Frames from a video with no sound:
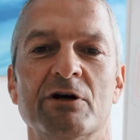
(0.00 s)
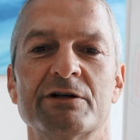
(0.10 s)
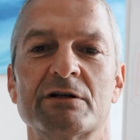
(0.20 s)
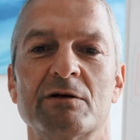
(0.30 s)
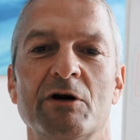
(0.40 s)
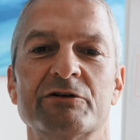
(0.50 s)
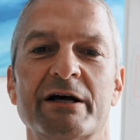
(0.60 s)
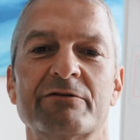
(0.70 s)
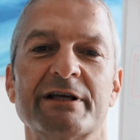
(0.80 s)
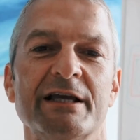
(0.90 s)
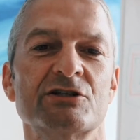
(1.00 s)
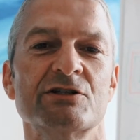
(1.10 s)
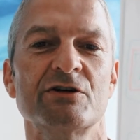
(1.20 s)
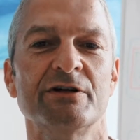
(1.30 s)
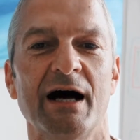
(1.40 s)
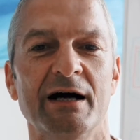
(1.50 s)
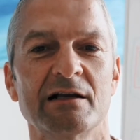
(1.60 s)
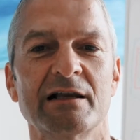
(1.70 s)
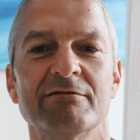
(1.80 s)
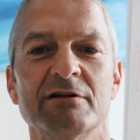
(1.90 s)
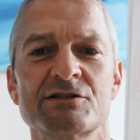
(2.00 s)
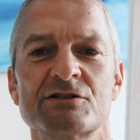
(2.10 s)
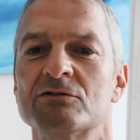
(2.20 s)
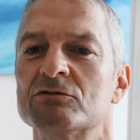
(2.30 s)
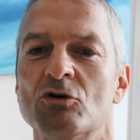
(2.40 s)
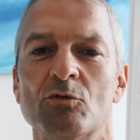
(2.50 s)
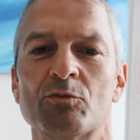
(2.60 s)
what about aggregations on higher levels? No